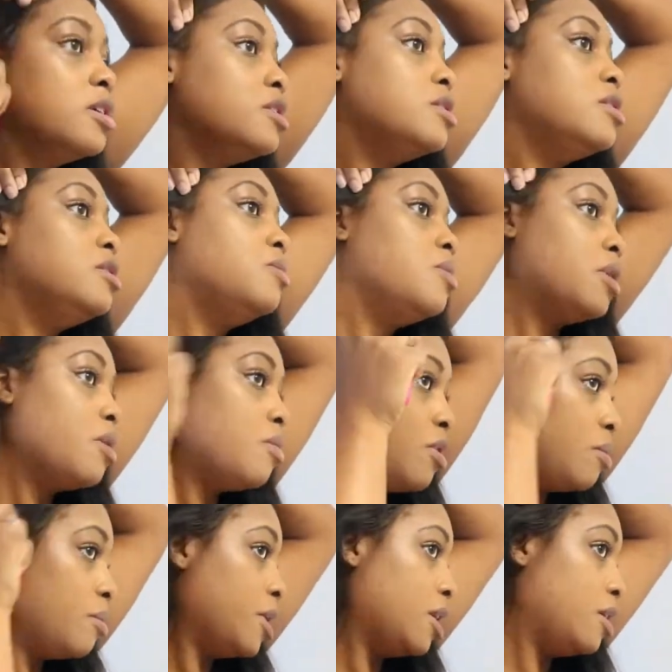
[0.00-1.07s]
See where I
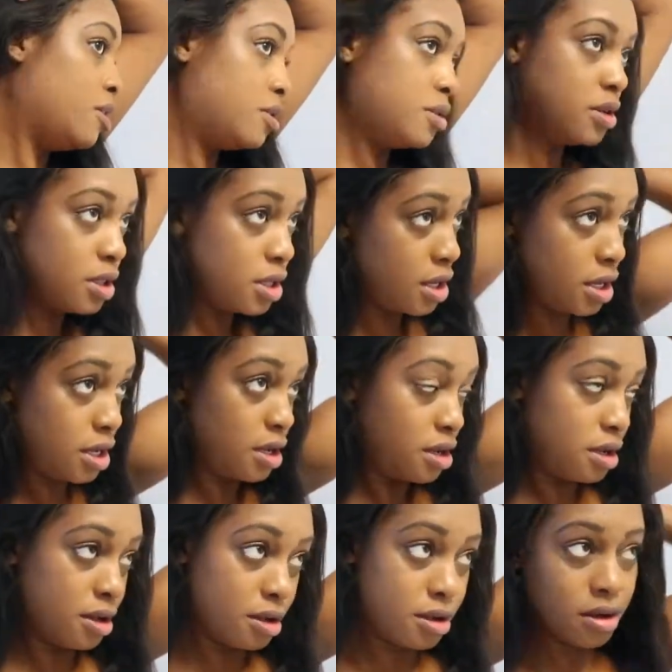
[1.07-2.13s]
want my hair to
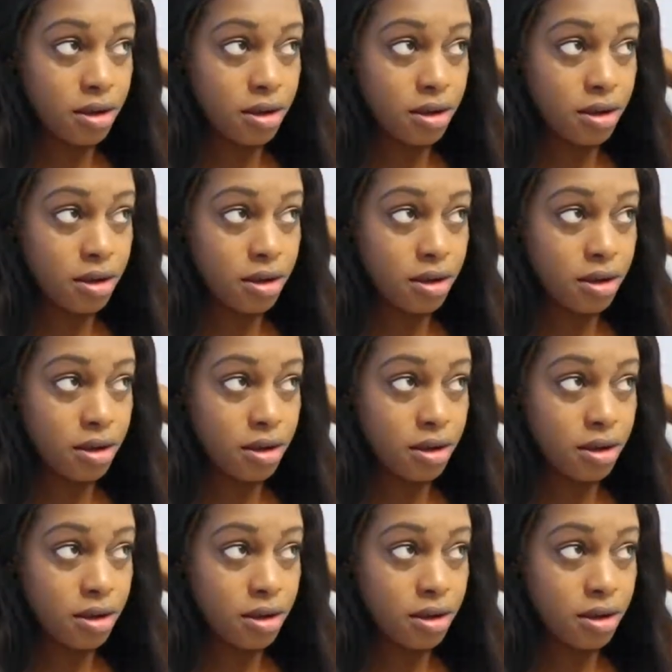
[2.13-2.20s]
lay.